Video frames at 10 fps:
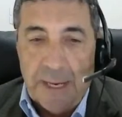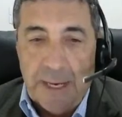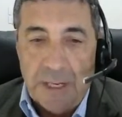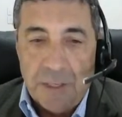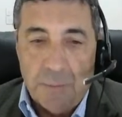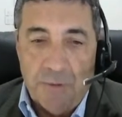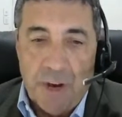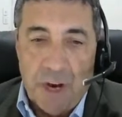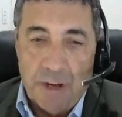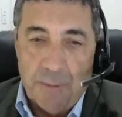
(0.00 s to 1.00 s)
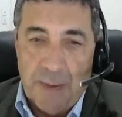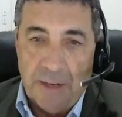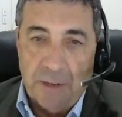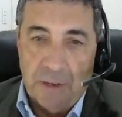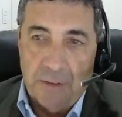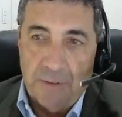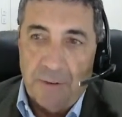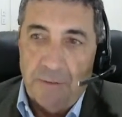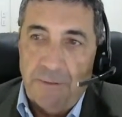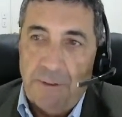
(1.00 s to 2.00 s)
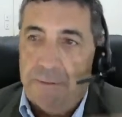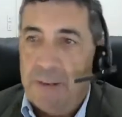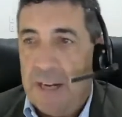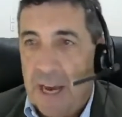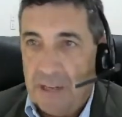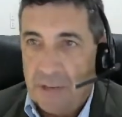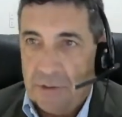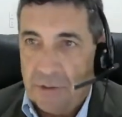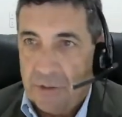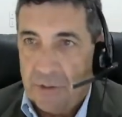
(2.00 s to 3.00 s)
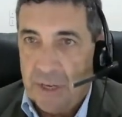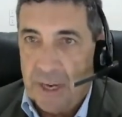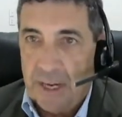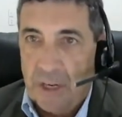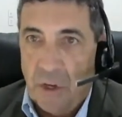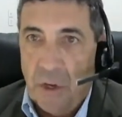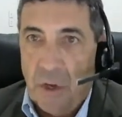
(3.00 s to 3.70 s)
is provide a bundle of 50 cases to say,